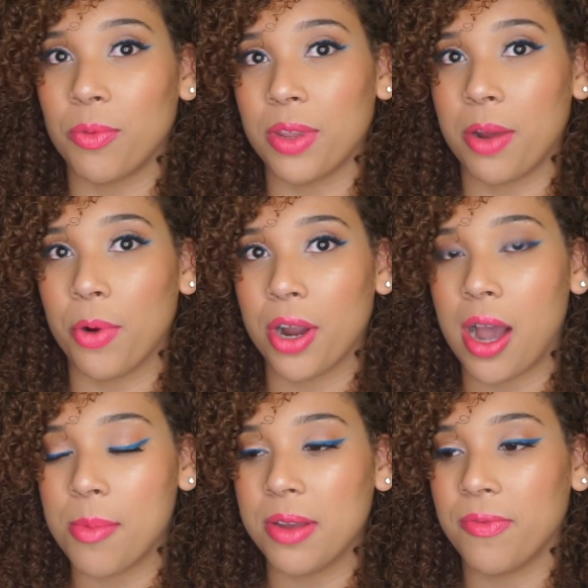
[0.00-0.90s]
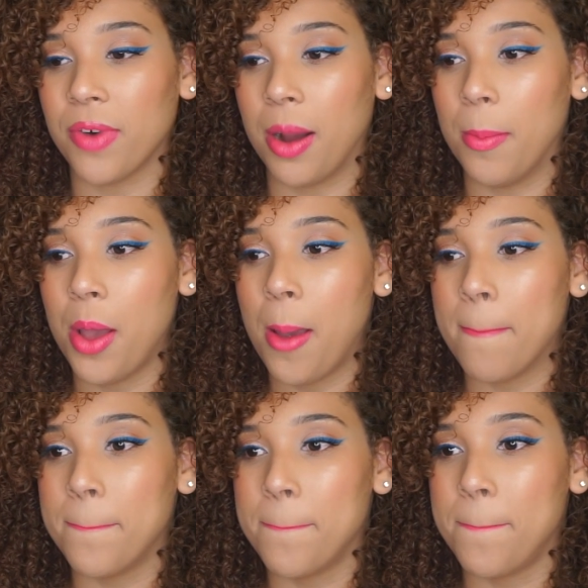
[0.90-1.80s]
where they were coming from,
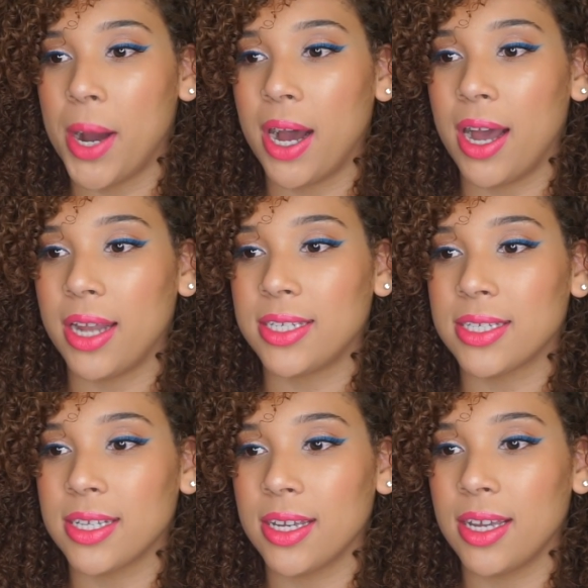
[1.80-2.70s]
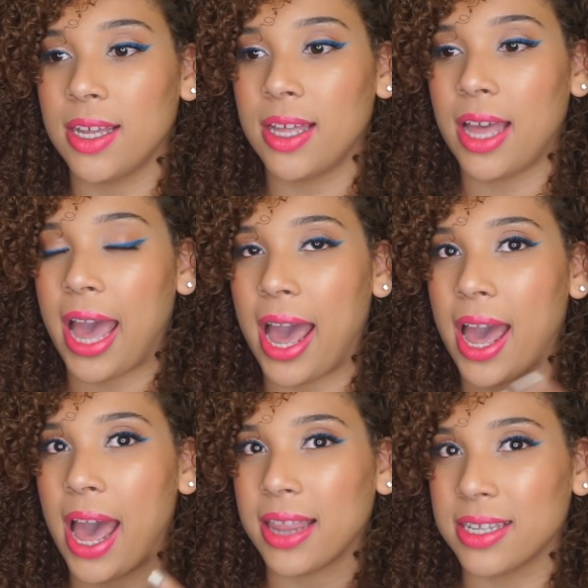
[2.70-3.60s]
but
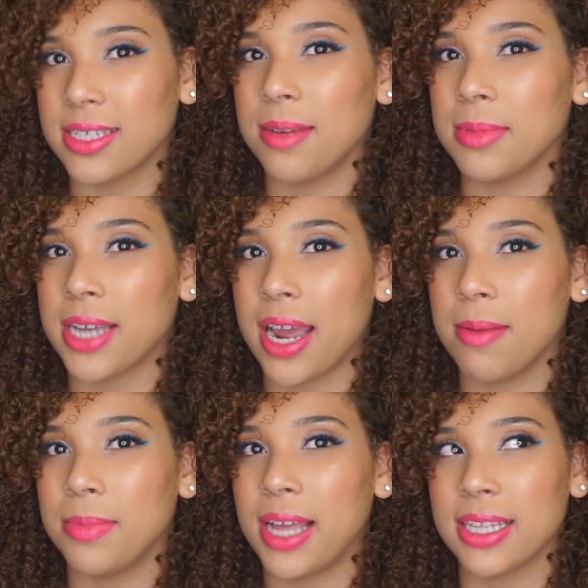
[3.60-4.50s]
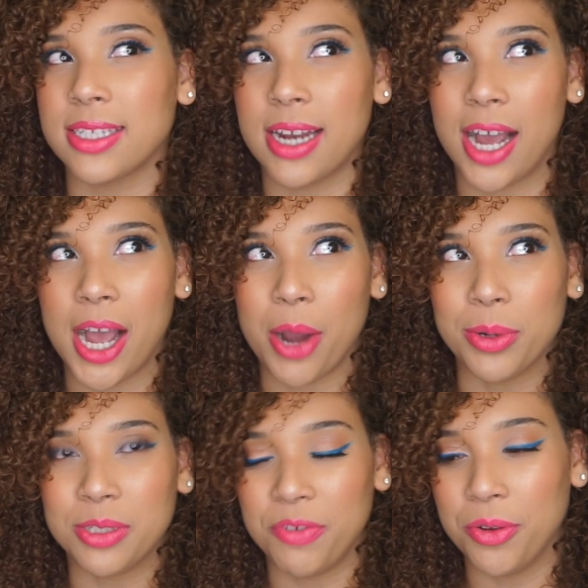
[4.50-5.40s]
at the same time, that's not how
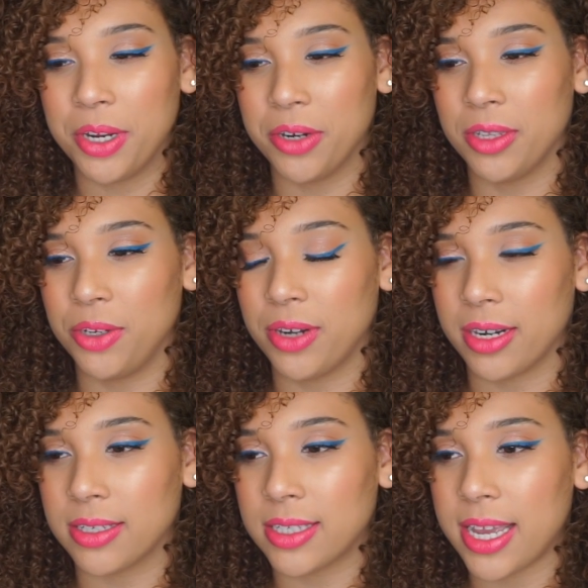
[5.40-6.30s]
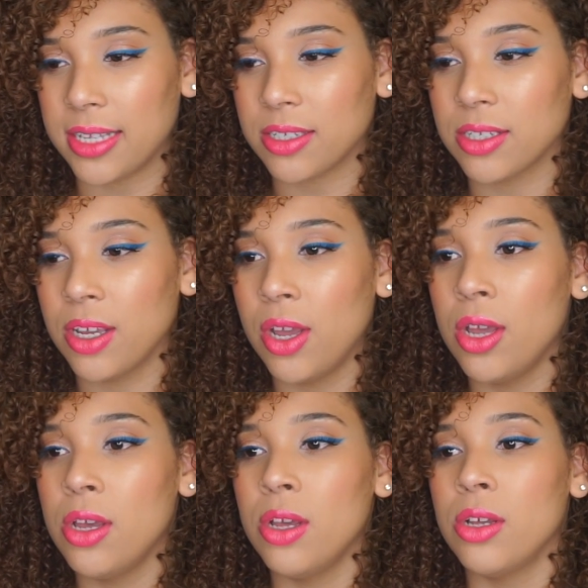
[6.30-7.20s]
it's viewed here in the United States.
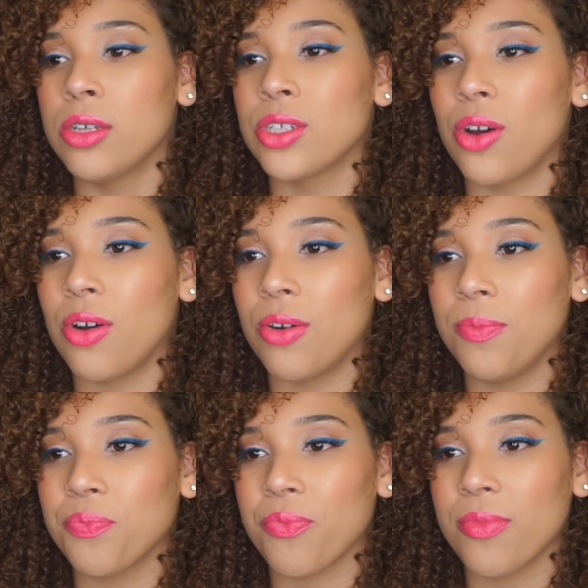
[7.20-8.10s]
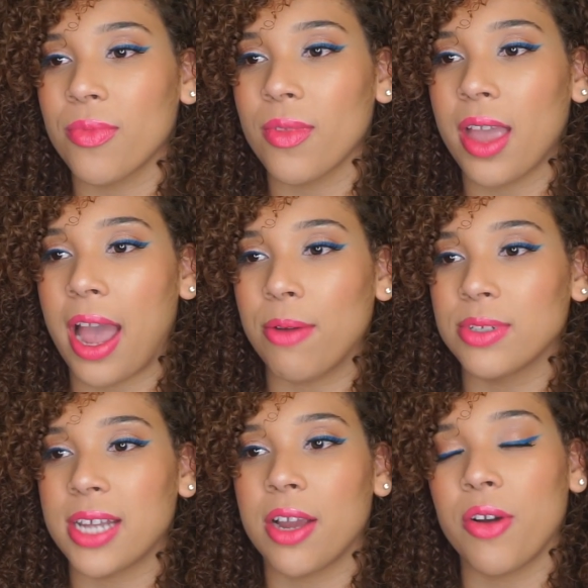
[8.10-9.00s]
So I
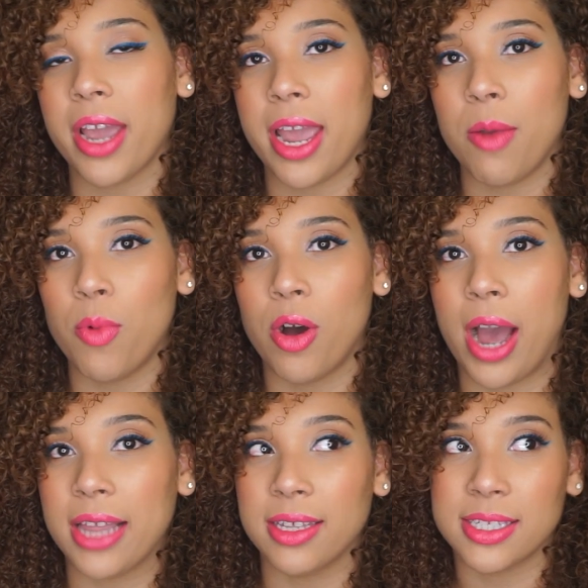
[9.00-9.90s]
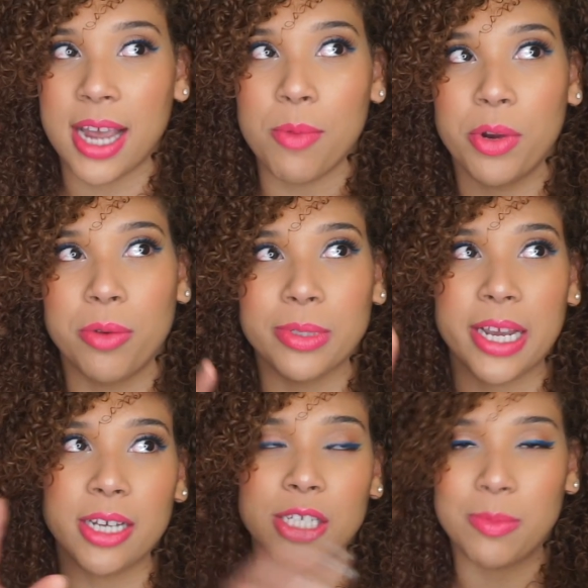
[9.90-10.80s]
was like, okay, well, at the time when it was
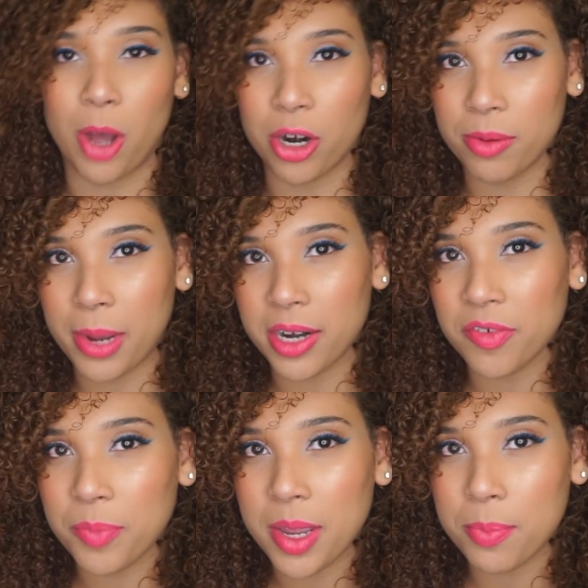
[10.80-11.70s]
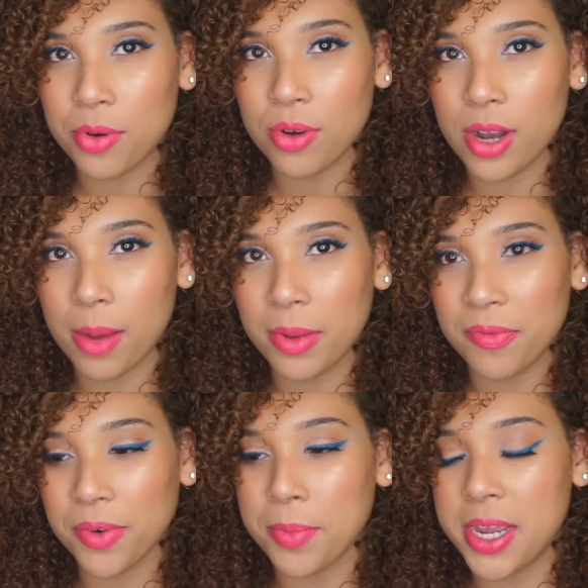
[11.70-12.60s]
like a smaller amount of people coming
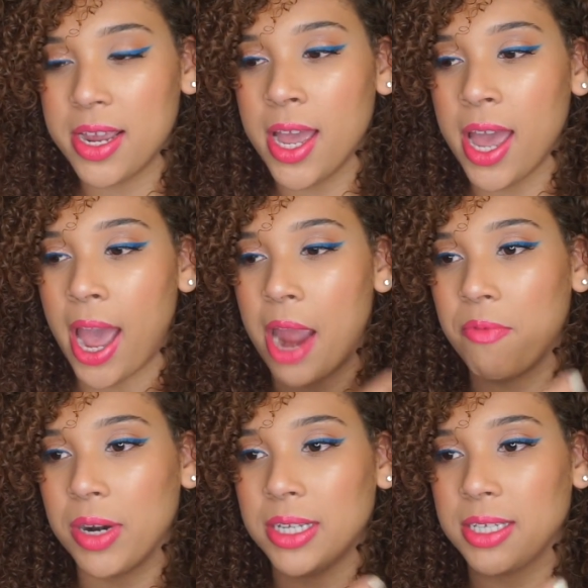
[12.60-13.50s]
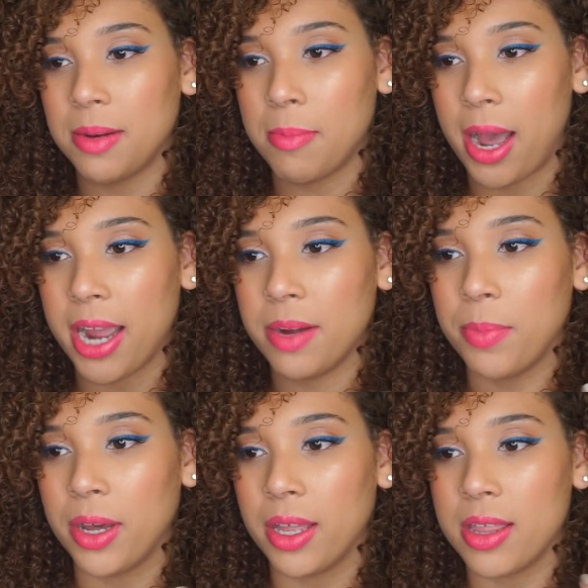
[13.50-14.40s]
for me, I really didn't mind.
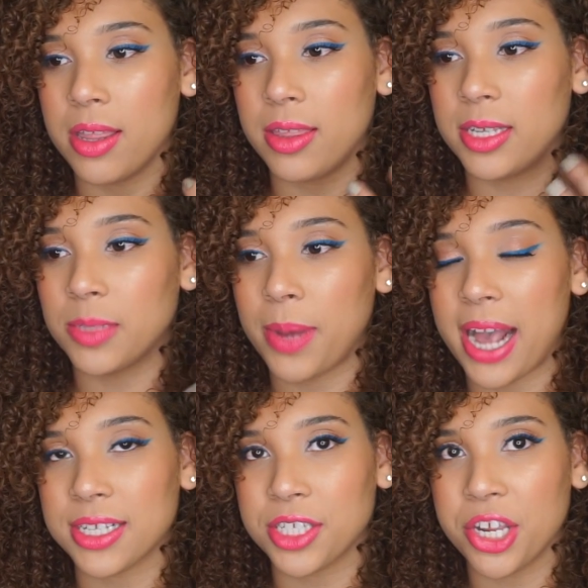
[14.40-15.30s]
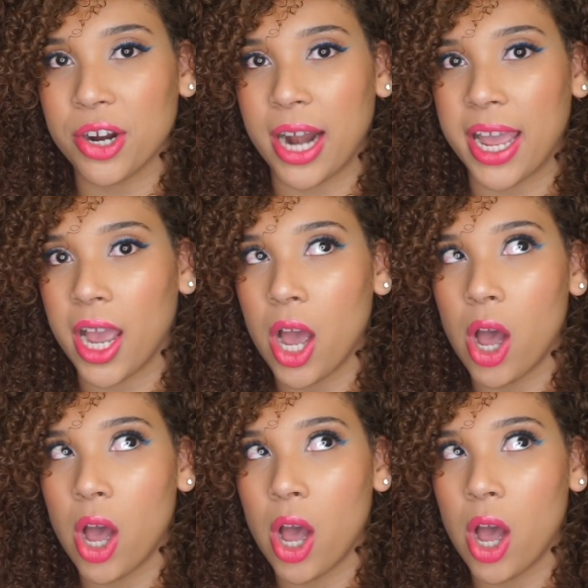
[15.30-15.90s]
But this past year, like,